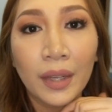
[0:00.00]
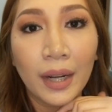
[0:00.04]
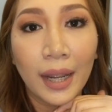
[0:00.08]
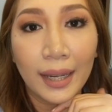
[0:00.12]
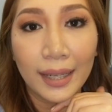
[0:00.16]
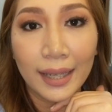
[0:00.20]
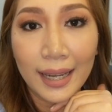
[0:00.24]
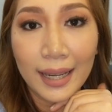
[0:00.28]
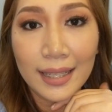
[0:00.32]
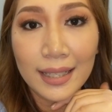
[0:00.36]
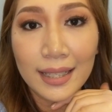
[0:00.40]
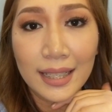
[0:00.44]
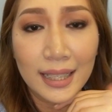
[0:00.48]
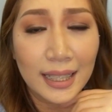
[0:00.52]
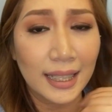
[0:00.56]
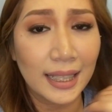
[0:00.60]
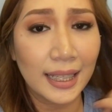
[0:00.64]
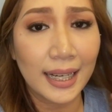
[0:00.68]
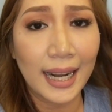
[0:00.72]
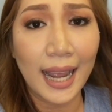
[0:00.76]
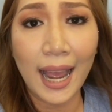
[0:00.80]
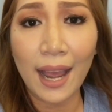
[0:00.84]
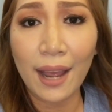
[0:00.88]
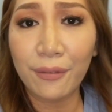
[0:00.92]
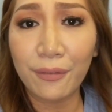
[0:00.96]
again,
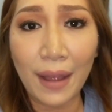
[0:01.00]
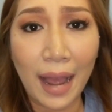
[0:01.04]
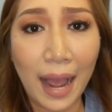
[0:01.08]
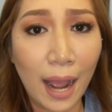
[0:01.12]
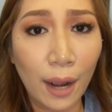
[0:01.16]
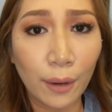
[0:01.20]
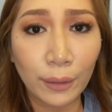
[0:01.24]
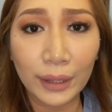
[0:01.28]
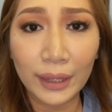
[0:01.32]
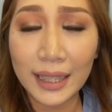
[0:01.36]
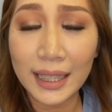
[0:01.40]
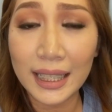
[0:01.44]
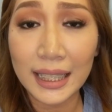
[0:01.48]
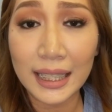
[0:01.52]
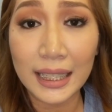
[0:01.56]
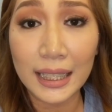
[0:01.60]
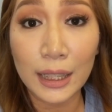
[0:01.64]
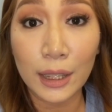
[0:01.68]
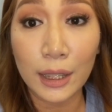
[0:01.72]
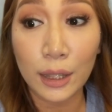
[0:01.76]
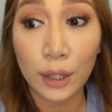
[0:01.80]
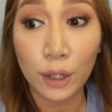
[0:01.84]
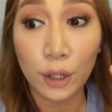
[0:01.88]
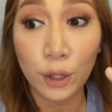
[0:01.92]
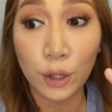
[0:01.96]
6.5 hours,
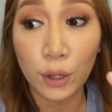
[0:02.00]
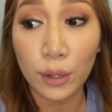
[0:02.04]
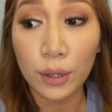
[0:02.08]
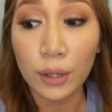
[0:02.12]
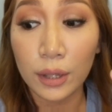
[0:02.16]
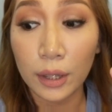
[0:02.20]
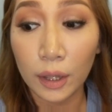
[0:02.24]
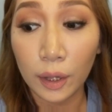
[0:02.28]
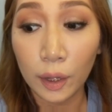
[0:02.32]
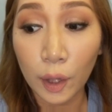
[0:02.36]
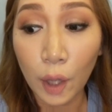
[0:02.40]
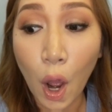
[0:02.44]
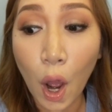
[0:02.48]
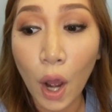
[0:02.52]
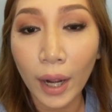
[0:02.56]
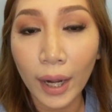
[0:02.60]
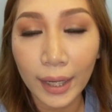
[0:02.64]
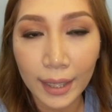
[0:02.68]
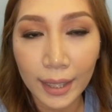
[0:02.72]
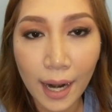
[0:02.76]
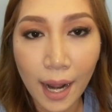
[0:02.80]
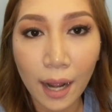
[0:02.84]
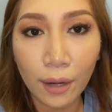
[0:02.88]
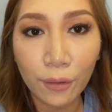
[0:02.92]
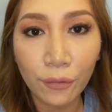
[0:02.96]
it's long
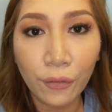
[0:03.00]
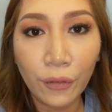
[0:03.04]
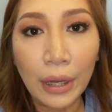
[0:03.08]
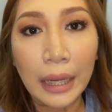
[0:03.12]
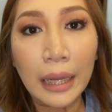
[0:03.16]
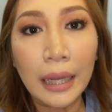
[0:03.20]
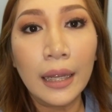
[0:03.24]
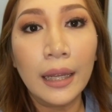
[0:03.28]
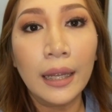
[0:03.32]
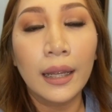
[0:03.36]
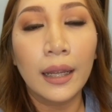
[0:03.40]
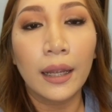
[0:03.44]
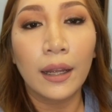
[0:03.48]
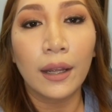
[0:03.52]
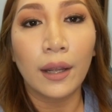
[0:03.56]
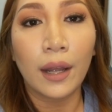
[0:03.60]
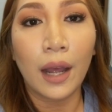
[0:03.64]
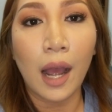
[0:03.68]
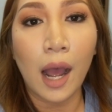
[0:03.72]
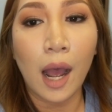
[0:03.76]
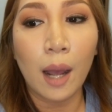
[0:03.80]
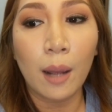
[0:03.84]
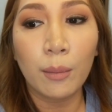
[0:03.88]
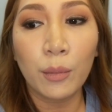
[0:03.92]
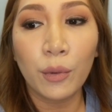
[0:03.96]
enough
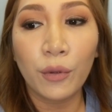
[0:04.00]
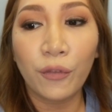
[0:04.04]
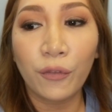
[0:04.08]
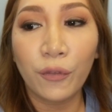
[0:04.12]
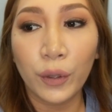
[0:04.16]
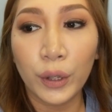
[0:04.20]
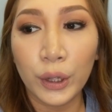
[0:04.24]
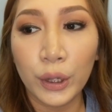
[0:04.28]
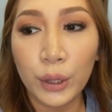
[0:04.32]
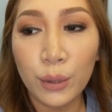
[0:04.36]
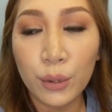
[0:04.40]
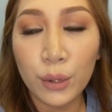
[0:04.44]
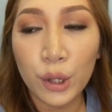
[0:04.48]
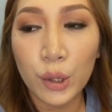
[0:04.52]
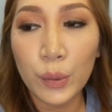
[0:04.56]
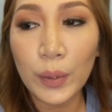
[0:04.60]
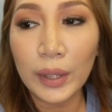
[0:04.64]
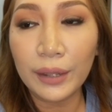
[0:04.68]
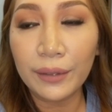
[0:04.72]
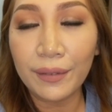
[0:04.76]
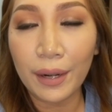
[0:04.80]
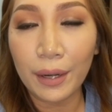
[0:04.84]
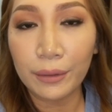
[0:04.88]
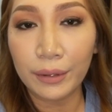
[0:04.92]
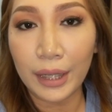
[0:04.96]
for usual
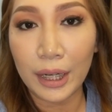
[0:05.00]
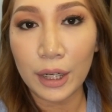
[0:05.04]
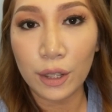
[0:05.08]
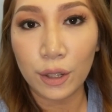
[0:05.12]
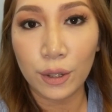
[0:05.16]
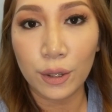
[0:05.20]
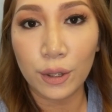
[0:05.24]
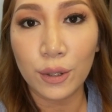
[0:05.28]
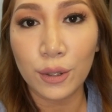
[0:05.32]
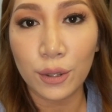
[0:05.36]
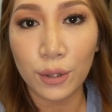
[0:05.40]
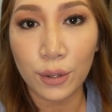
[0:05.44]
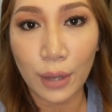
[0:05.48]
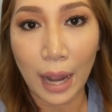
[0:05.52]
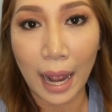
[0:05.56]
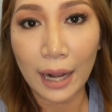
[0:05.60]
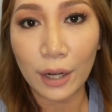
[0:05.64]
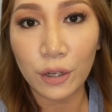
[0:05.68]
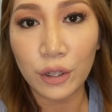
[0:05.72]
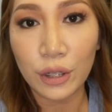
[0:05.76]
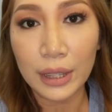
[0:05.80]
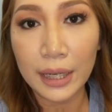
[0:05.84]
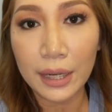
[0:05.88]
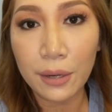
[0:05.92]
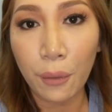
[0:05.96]
foundations to
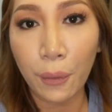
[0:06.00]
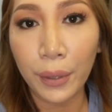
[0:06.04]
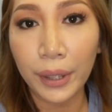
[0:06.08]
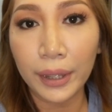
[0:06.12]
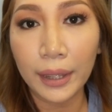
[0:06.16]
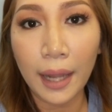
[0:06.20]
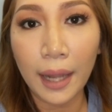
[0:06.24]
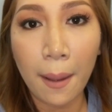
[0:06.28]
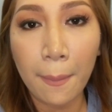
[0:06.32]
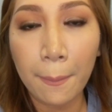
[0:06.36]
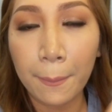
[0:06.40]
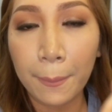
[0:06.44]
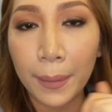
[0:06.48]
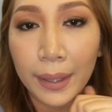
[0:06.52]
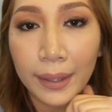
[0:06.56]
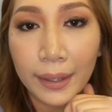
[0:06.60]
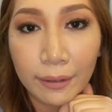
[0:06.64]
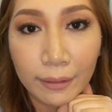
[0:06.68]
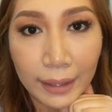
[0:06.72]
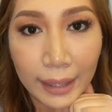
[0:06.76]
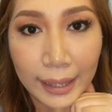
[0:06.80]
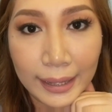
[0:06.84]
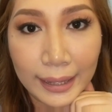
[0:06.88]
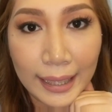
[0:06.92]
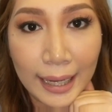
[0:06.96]
actually oil up. But
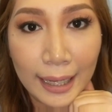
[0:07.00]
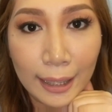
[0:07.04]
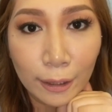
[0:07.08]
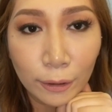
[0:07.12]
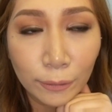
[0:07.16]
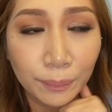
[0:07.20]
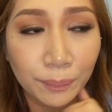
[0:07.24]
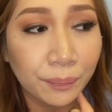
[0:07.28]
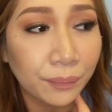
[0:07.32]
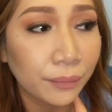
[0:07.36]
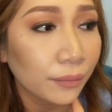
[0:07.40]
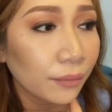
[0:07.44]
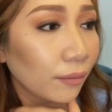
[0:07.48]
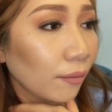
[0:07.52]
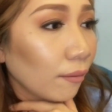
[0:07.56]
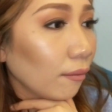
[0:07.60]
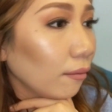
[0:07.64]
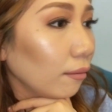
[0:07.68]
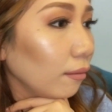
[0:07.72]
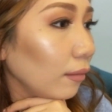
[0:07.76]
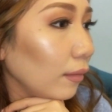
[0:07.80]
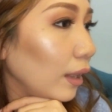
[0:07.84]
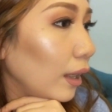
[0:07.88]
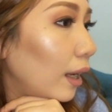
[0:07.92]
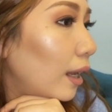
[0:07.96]
right now,
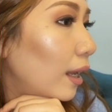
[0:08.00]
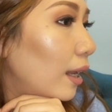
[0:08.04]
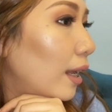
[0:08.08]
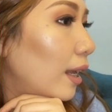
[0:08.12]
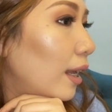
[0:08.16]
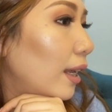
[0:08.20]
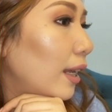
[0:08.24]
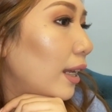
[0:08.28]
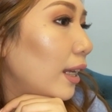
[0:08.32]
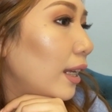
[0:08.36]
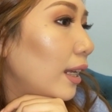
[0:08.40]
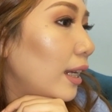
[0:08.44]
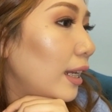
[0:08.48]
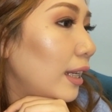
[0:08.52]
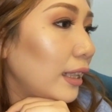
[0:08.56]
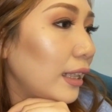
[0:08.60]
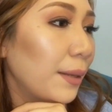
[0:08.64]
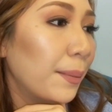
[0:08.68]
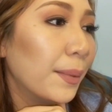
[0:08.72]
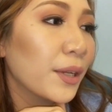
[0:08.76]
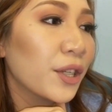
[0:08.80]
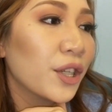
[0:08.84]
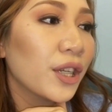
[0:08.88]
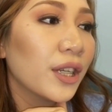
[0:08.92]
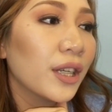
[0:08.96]
hindi
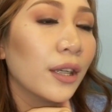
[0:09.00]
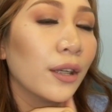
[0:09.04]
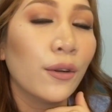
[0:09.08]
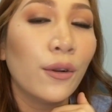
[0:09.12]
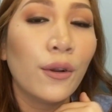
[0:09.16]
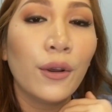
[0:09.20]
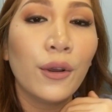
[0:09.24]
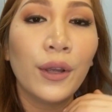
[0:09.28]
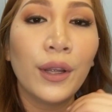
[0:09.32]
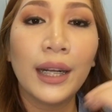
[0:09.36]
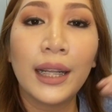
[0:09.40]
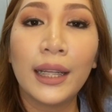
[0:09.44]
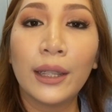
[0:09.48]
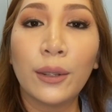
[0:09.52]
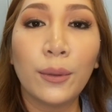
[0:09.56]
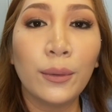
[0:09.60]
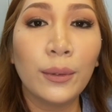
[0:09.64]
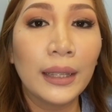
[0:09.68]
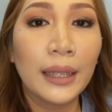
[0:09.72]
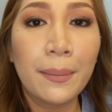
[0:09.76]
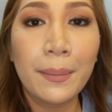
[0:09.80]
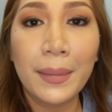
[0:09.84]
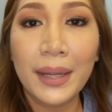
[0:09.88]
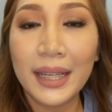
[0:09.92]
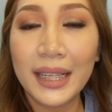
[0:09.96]
pa siya nag-oil. It
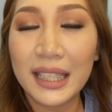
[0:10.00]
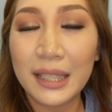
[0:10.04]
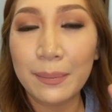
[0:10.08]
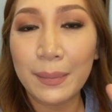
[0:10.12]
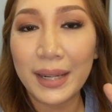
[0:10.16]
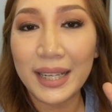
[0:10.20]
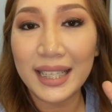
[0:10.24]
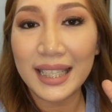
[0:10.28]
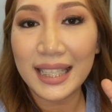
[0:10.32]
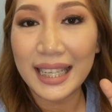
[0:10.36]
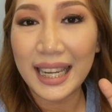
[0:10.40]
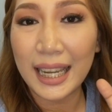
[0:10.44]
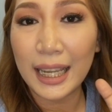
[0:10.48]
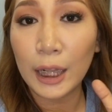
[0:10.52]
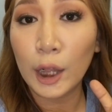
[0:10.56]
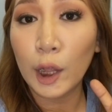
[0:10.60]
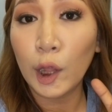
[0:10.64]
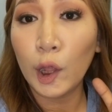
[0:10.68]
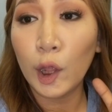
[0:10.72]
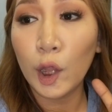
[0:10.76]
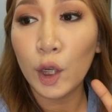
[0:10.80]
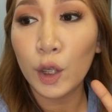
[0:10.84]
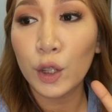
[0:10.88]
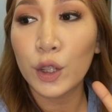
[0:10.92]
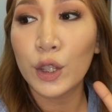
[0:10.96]
only makes my skin
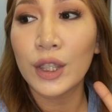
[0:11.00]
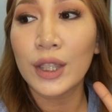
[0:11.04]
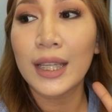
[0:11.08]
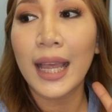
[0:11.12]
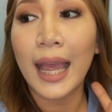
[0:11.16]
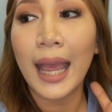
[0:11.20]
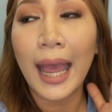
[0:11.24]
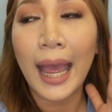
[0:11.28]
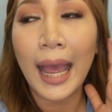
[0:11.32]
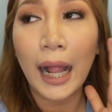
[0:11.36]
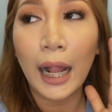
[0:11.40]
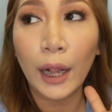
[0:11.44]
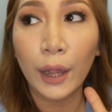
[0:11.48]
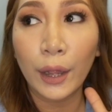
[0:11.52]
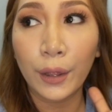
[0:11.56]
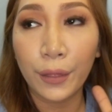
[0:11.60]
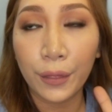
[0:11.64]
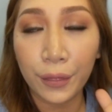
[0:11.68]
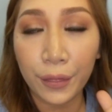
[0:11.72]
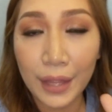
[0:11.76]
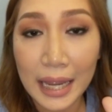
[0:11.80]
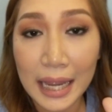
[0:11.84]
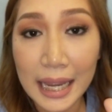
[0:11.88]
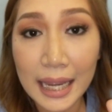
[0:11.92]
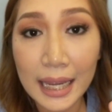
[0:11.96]
looks
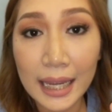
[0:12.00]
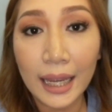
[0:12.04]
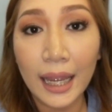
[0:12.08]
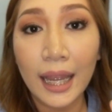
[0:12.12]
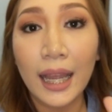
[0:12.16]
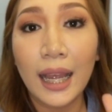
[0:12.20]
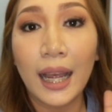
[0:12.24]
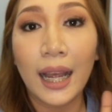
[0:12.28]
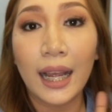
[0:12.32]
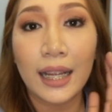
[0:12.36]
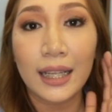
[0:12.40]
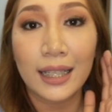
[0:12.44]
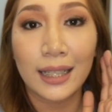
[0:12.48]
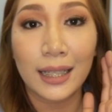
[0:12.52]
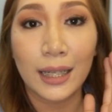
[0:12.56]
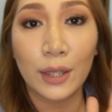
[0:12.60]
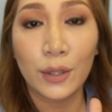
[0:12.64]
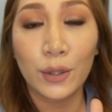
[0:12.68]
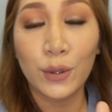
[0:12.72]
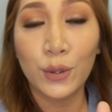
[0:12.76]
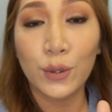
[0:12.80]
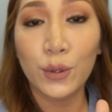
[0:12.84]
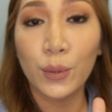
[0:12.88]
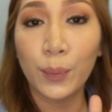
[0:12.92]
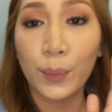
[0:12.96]
healthy. As in,
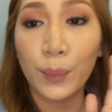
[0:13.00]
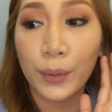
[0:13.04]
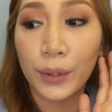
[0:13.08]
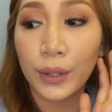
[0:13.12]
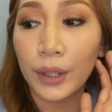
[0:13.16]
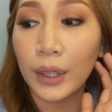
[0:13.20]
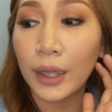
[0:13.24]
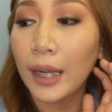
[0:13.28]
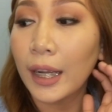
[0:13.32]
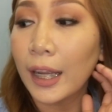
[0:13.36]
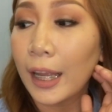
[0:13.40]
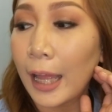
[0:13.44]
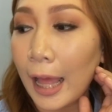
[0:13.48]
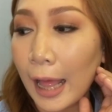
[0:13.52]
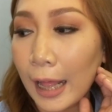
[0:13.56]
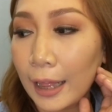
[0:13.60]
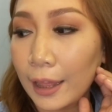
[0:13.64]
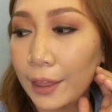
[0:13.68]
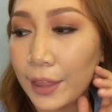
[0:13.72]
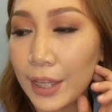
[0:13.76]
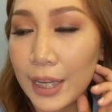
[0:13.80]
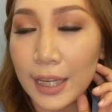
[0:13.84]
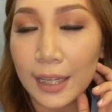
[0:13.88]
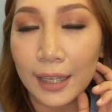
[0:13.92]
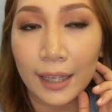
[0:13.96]
super
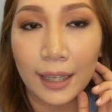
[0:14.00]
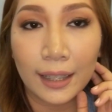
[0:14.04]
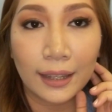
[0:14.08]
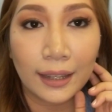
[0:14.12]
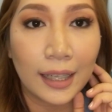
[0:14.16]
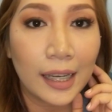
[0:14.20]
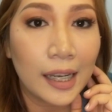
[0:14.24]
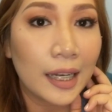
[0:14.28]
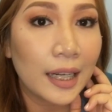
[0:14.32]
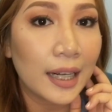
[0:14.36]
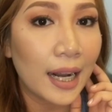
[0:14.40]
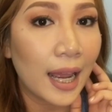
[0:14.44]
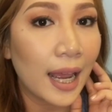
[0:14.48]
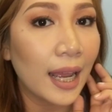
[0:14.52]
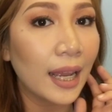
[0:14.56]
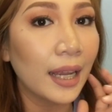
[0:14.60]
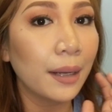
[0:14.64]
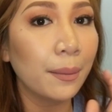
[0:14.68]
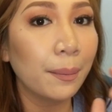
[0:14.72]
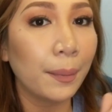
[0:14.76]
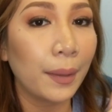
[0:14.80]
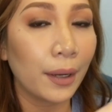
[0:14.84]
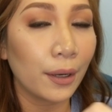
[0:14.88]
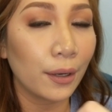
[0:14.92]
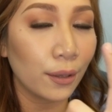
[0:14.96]
healthy niya
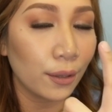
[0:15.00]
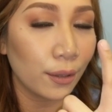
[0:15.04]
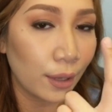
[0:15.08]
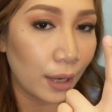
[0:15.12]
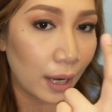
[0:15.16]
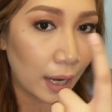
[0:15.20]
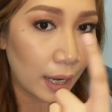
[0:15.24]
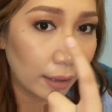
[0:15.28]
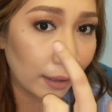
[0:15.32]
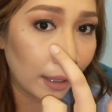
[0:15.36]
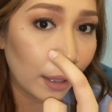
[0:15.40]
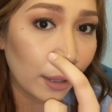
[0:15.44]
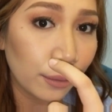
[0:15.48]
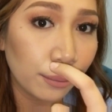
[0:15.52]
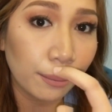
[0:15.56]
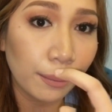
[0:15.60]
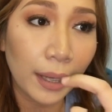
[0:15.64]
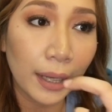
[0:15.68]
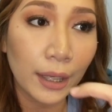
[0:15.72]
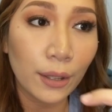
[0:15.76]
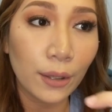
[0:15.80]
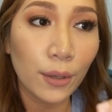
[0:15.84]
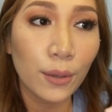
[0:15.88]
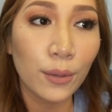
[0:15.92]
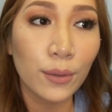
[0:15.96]
tignan. Pero around my
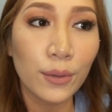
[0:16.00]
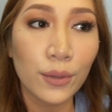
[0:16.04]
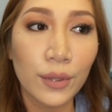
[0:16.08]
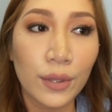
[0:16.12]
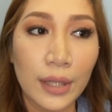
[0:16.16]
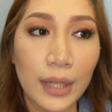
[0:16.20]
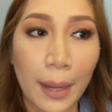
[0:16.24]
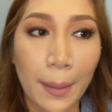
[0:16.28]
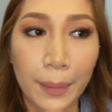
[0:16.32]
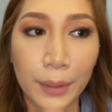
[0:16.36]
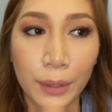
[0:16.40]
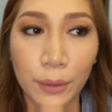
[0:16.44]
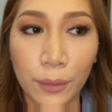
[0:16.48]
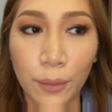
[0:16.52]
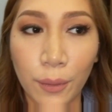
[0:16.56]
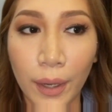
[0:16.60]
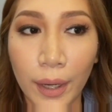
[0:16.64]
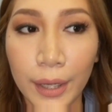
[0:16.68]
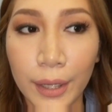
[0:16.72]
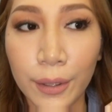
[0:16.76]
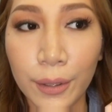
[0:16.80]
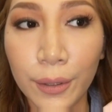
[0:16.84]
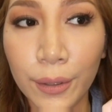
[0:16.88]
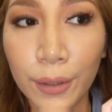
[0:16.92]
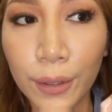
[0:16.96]
nose, lapit ko
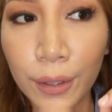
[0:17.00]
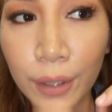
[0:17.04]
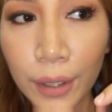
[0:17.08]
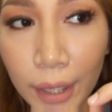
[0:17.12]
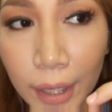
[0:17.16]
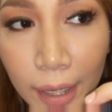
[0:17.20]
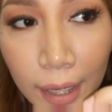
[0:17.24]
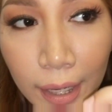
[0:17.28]
kayo,